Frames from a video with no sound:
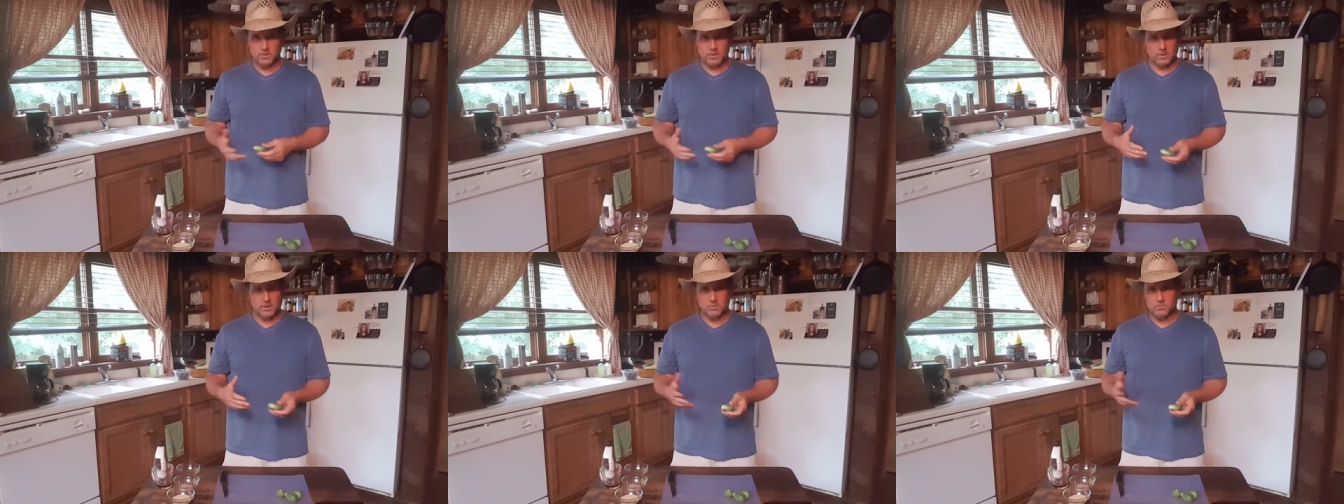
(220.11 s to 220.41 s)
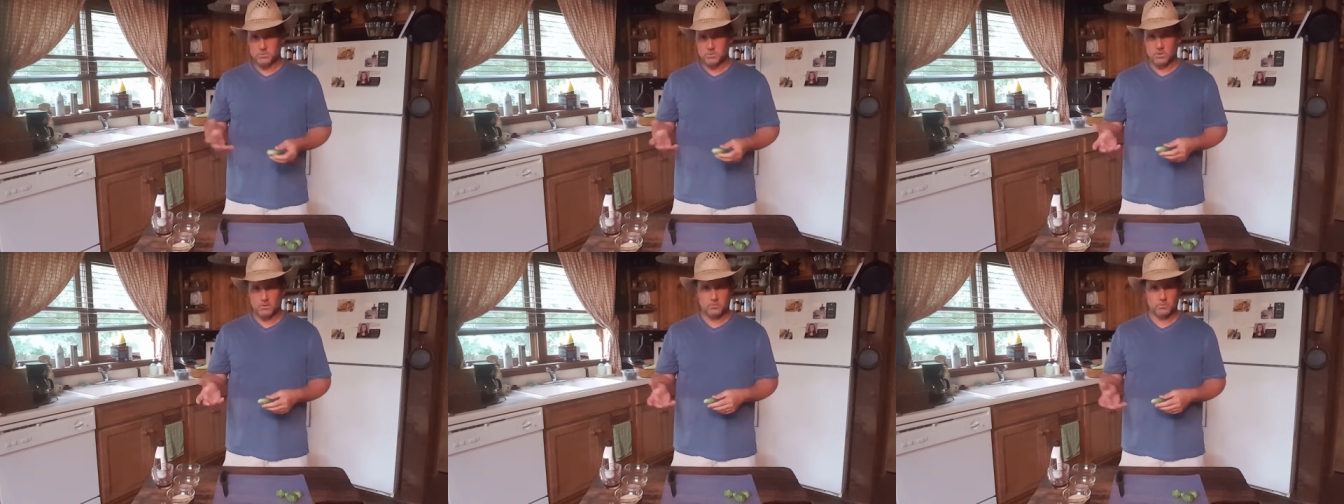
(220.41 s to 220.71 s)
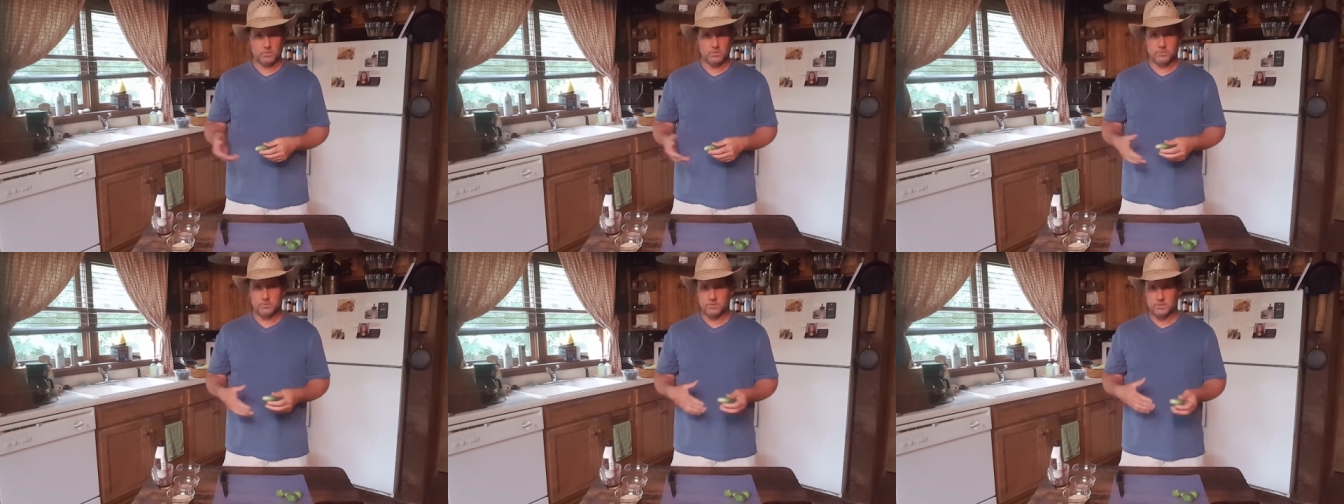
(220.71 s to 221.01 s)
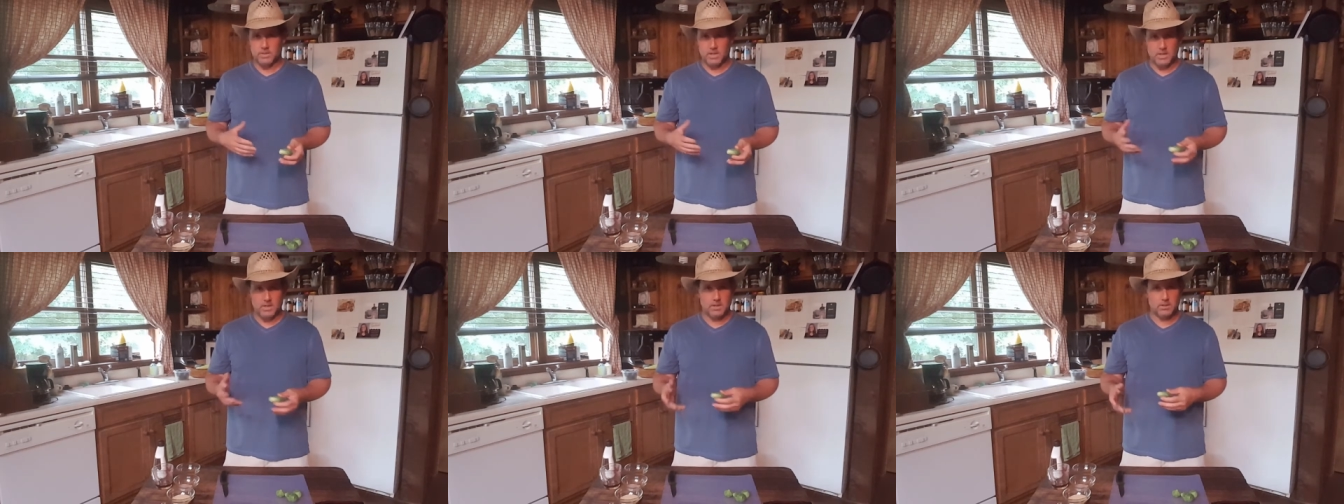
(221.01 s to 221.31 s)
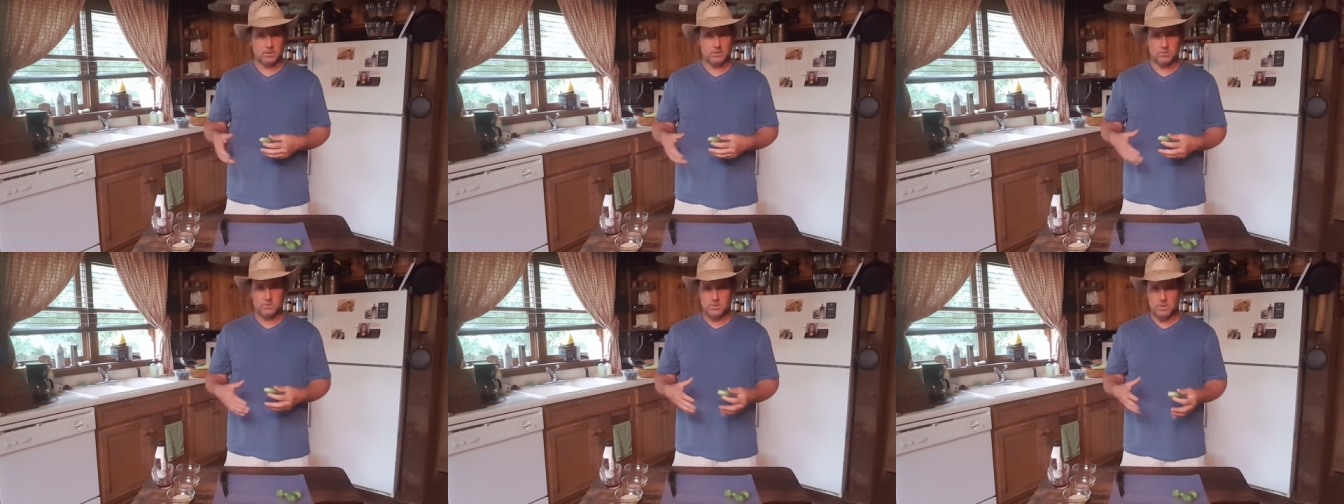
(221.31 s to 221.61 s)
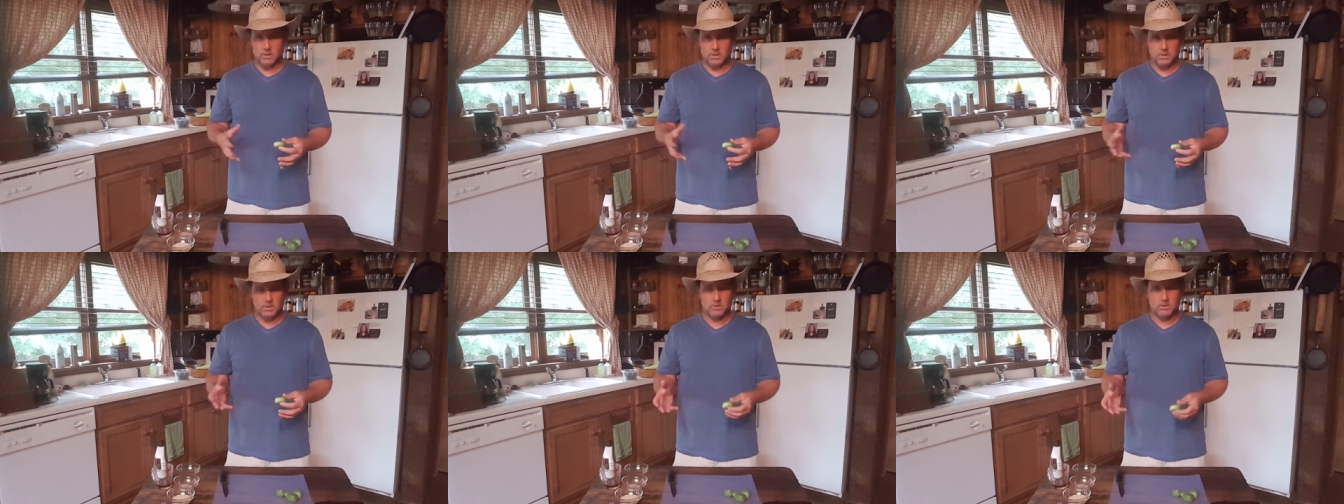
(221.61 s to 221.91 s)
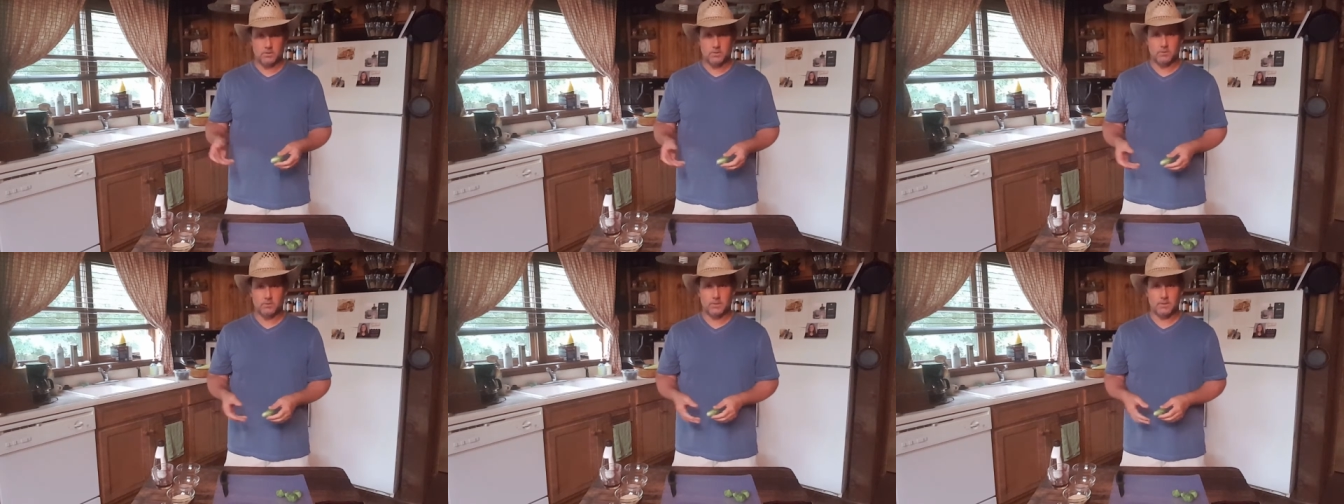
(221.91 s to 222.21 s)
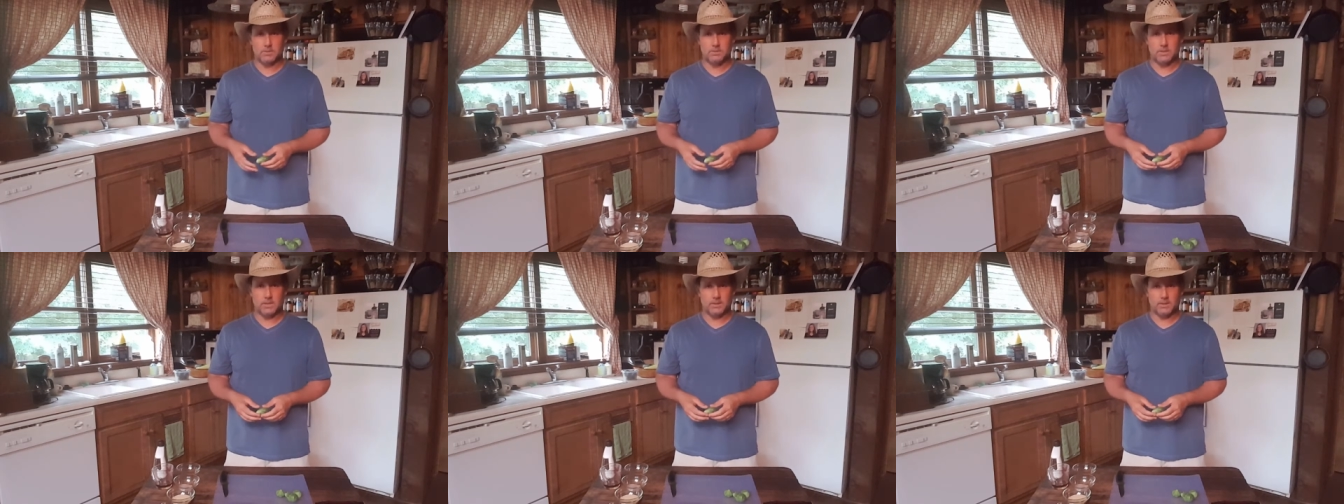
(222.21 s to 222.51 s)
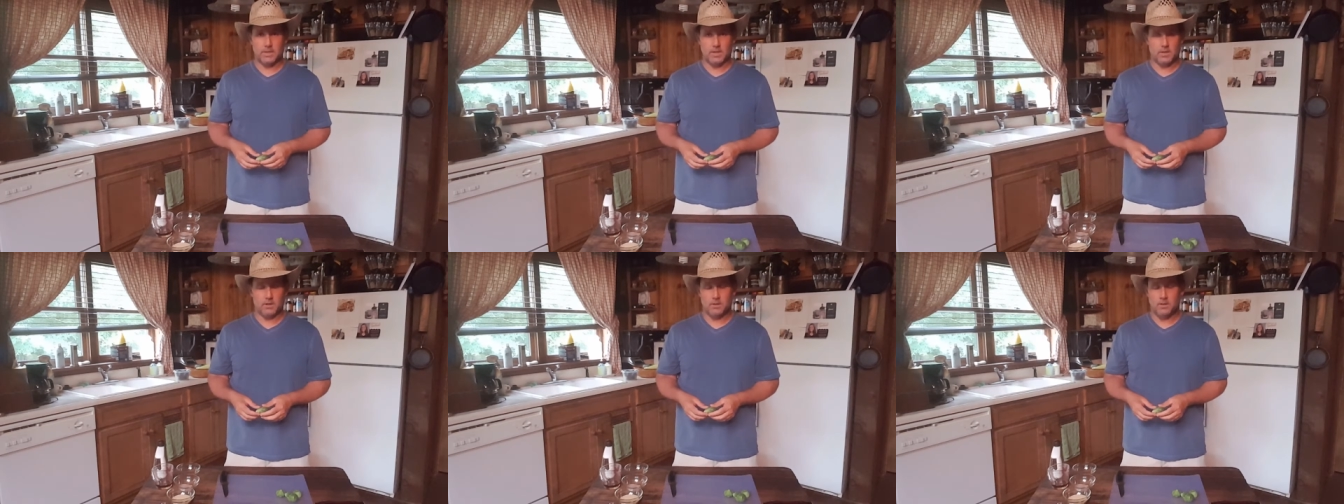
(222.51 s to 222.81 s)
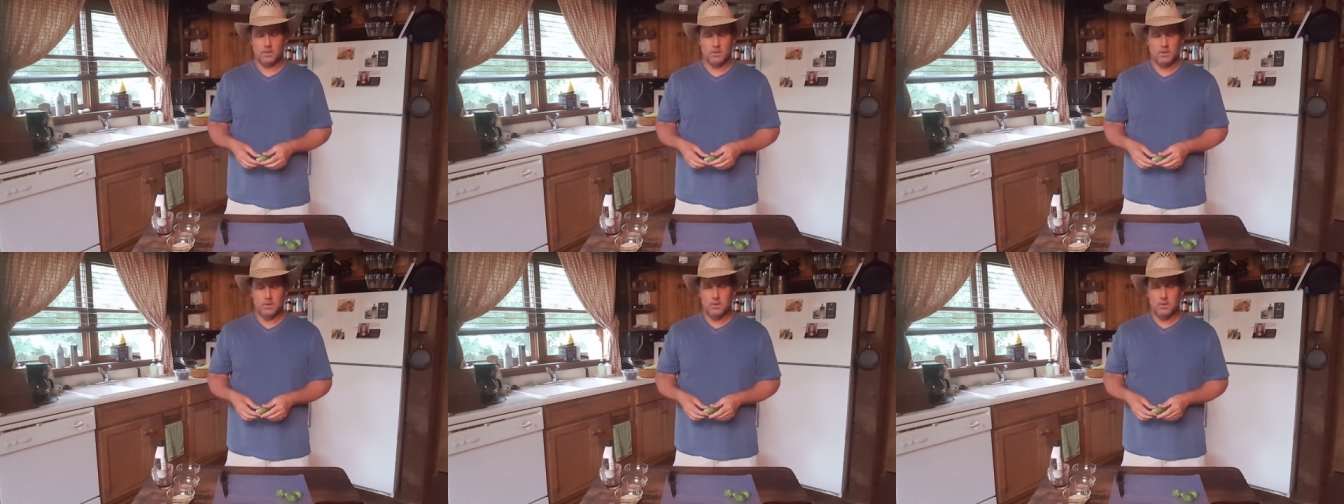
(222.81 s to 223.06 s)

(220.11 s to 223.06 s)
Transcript: It goes good with steak and chicken and things like that.